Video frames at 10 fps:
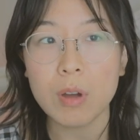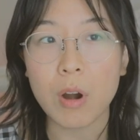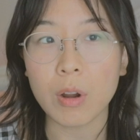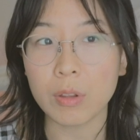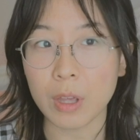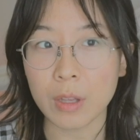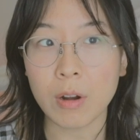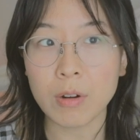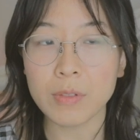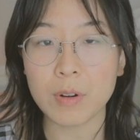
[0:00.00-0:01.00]
an
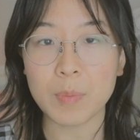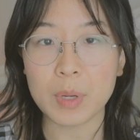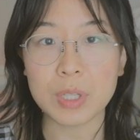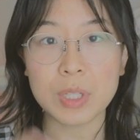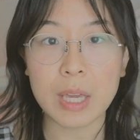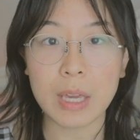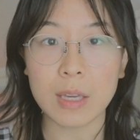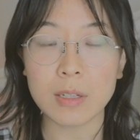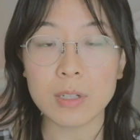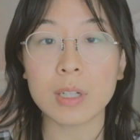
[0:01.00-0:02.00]
art therapist
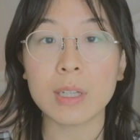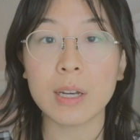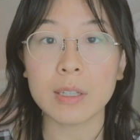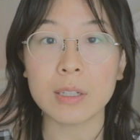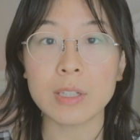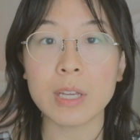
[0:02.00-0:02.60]
and a client